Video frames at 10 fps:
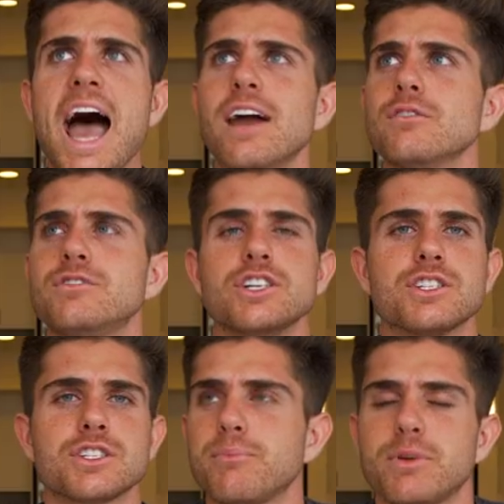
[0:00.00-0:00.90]
out of
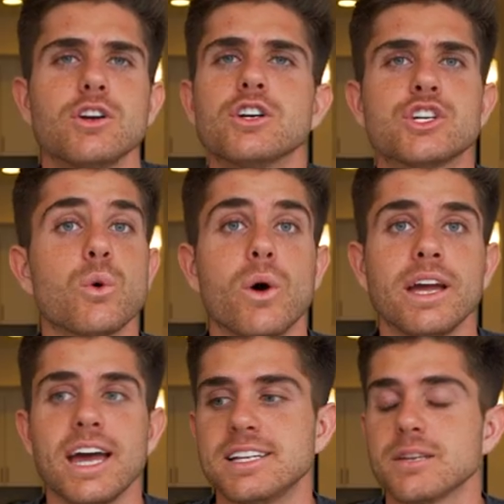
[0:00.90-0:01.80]
just pure
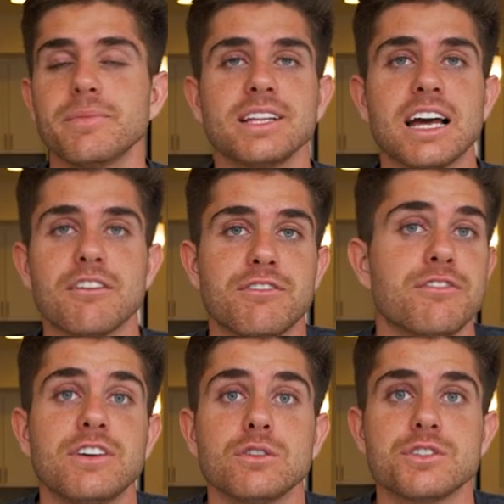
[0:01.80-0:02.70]
joy, and something that
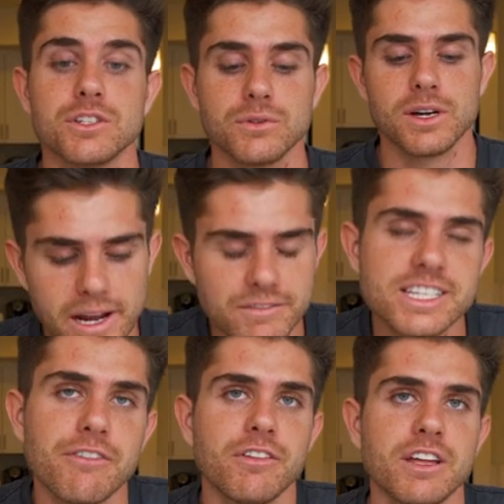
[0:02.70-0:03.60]
fulfills you. And I've
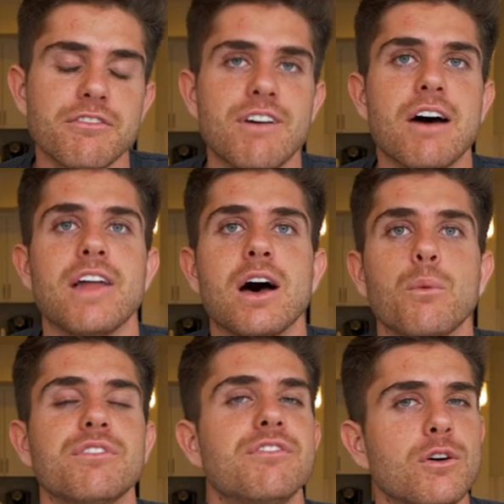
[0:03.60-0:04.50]
definitely found that
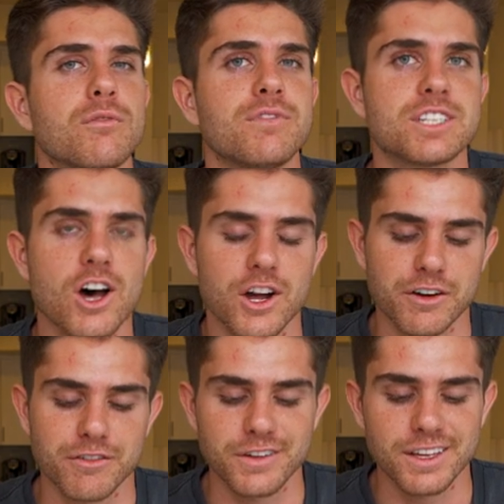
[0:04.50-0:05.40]
with film
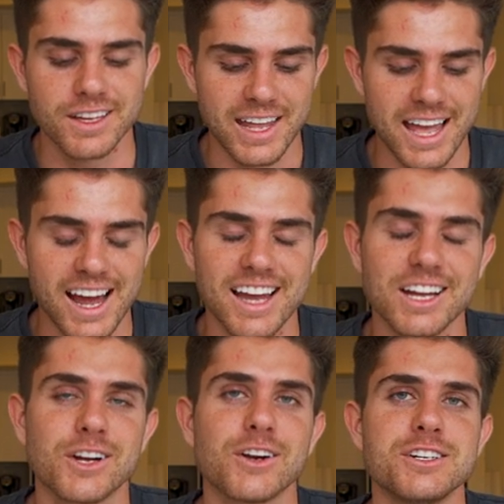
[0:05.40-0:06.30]
photography, and I
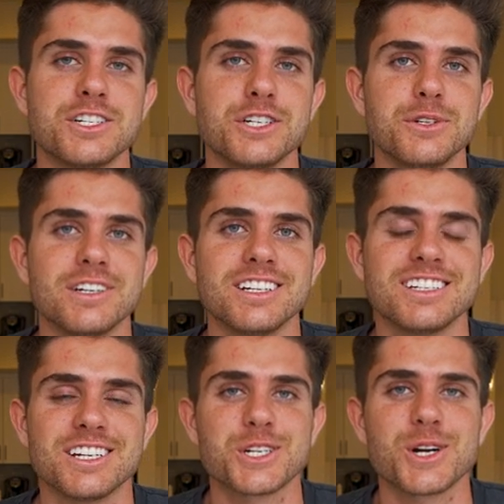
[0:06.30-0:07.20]
encourage you
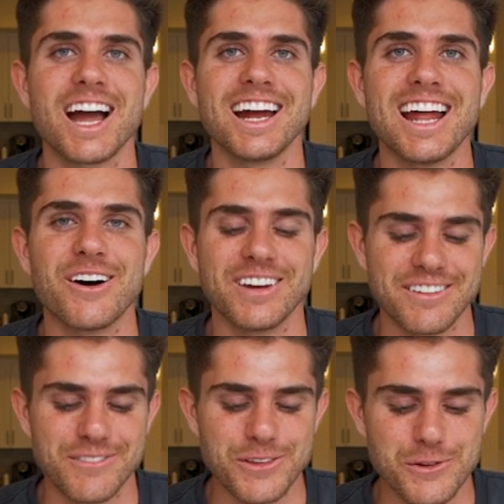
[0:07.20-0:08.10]
to try it out
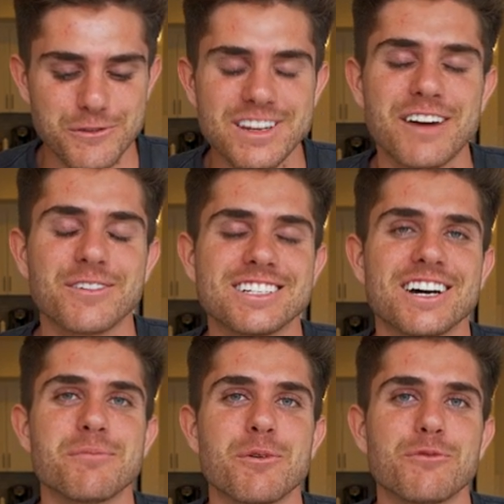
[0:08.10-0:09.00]
if you've never
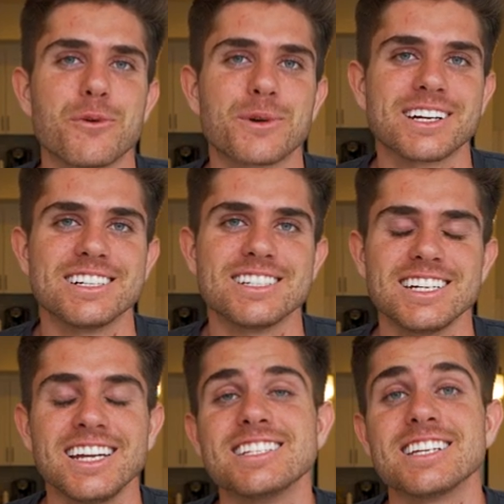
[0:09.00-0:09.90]
done it before, because
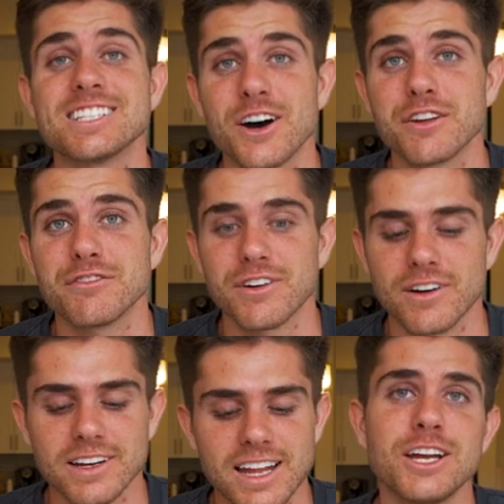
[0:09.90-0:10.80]
it is a ton of
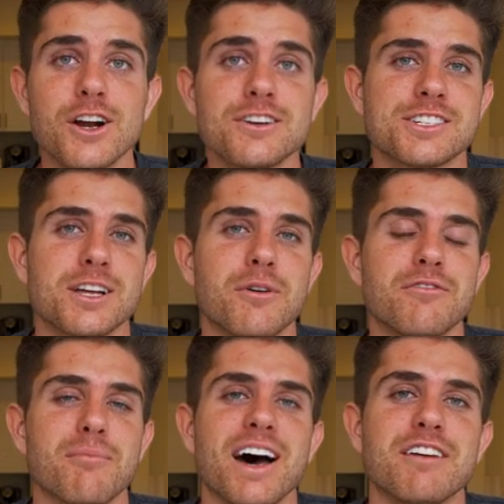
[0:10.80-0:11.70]
fun. Here are some
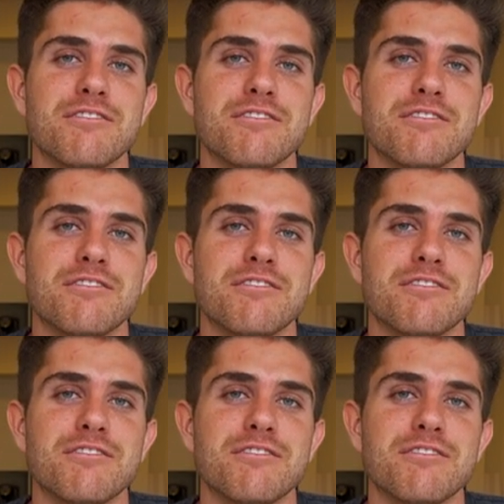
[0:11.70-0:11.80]
of my